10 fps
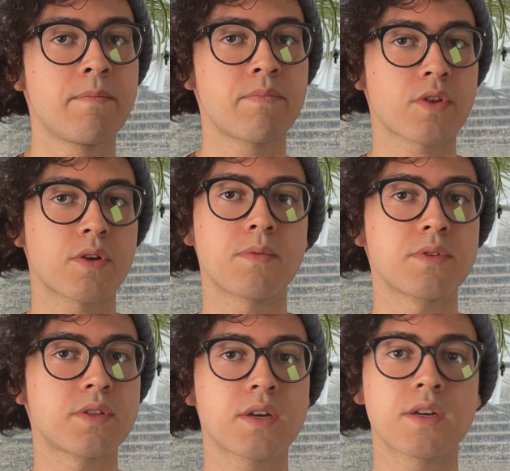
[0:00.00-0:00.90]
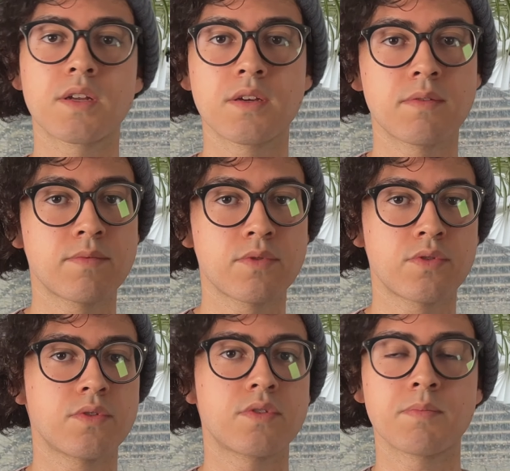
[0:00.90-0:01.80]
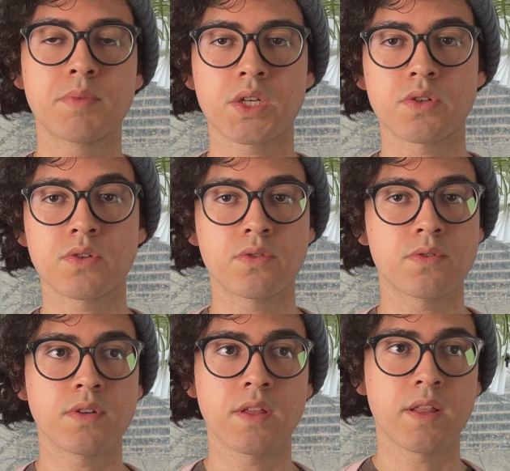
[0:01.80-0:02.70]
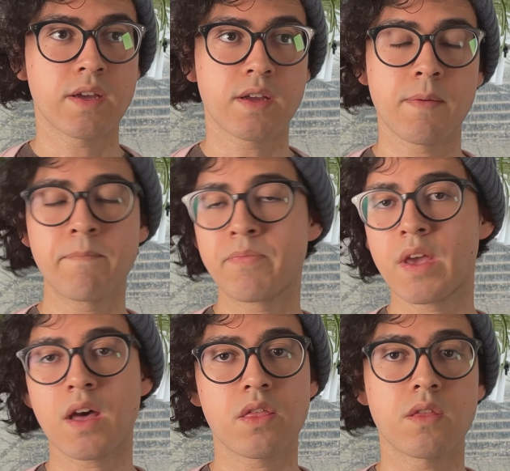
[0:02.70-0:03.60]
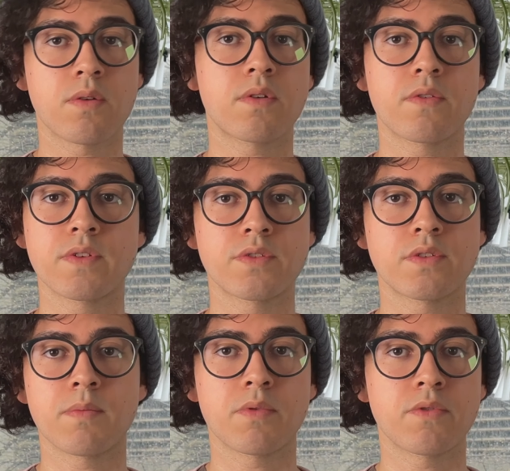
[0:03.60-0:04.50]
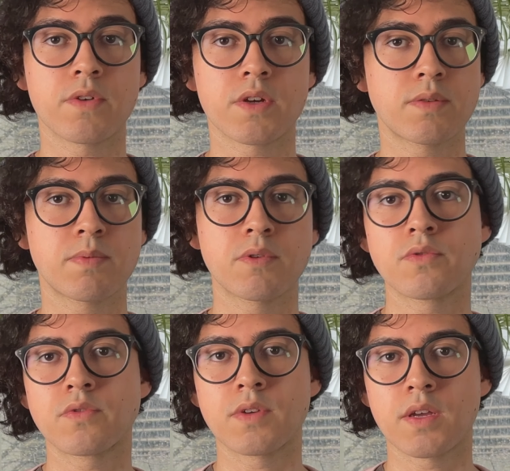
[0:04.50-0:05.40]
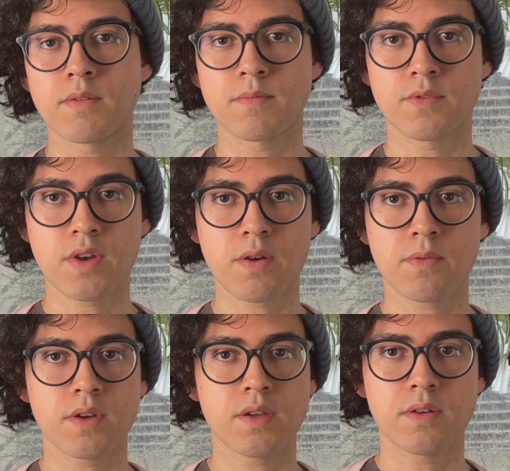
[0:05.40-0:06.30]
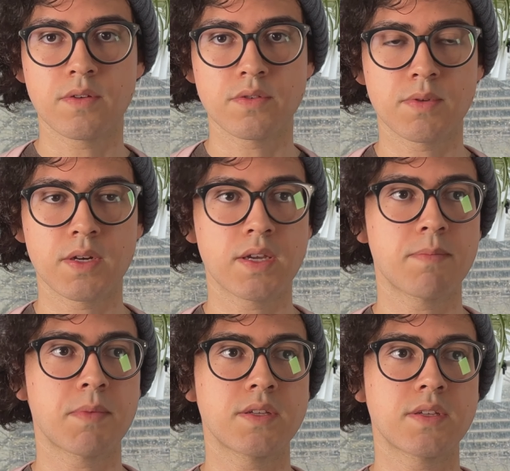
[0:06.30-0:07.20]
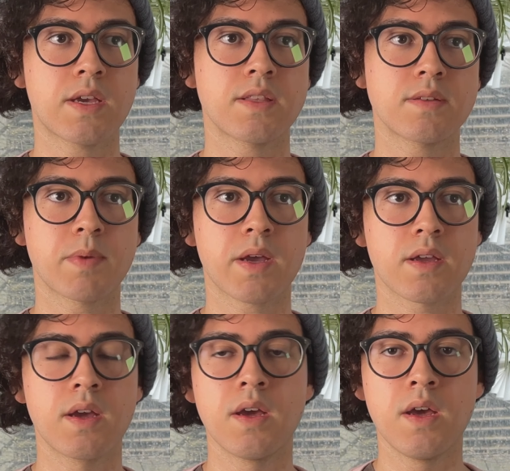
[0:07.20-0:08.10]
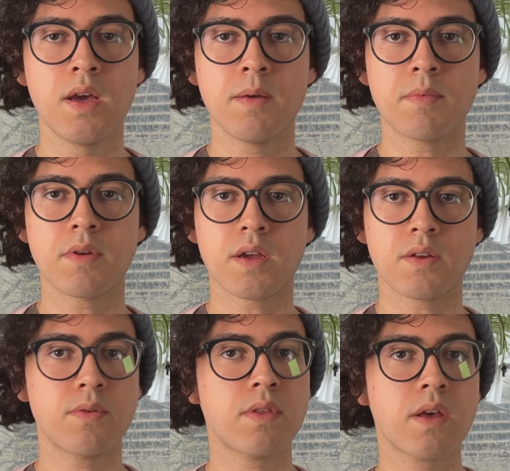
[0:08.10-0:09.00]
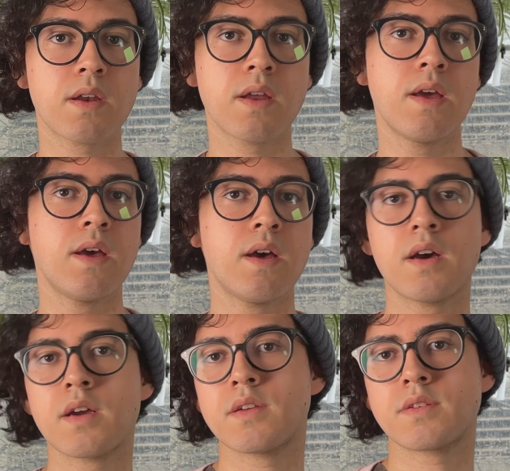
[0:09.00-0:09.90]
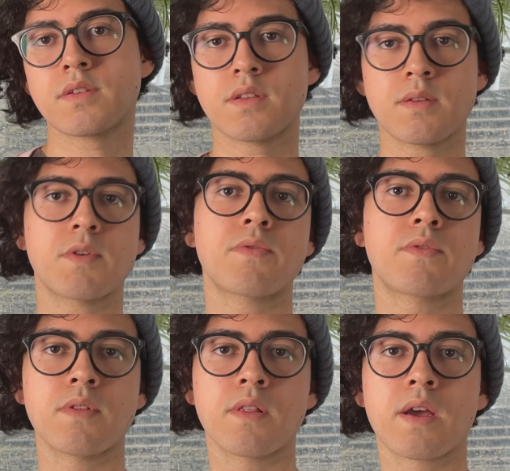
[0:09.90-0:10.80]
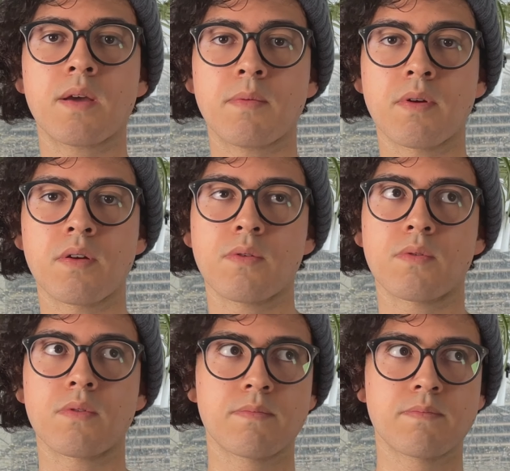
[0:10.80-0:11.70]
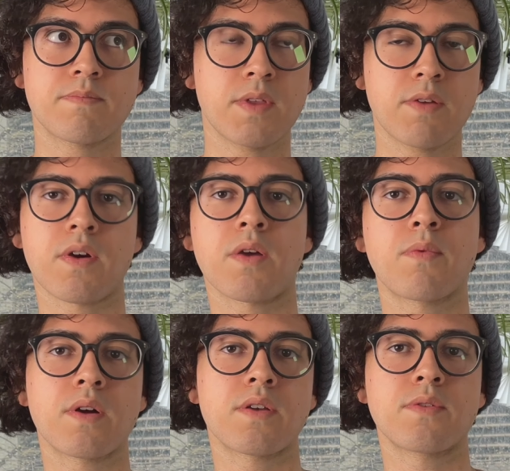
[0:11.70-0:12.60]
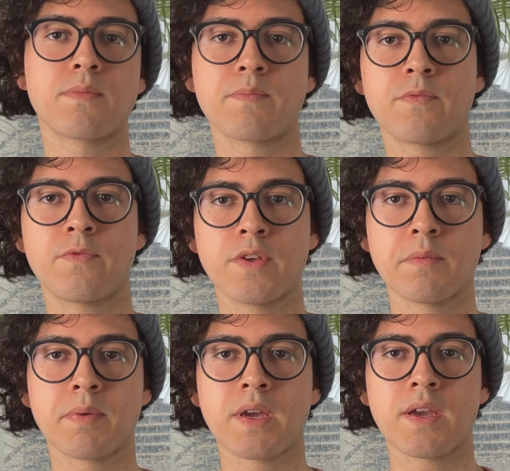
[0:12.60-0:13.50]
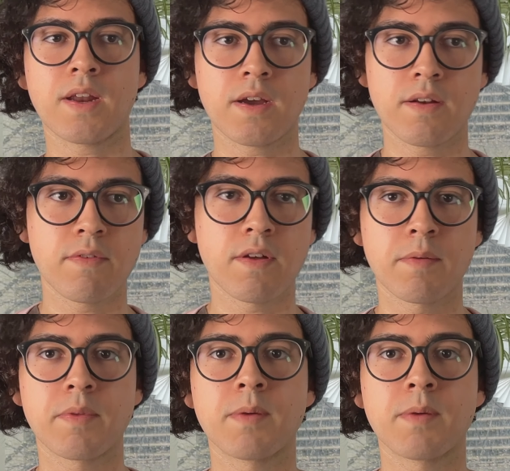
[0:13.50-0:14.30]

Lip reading: go outside, shoot some pictures, usually like a third of a stop overexposed to get shadow details when I get my scans back. But yeah, I do that, I send them off to the lab, or if I want to feel pain, I develop them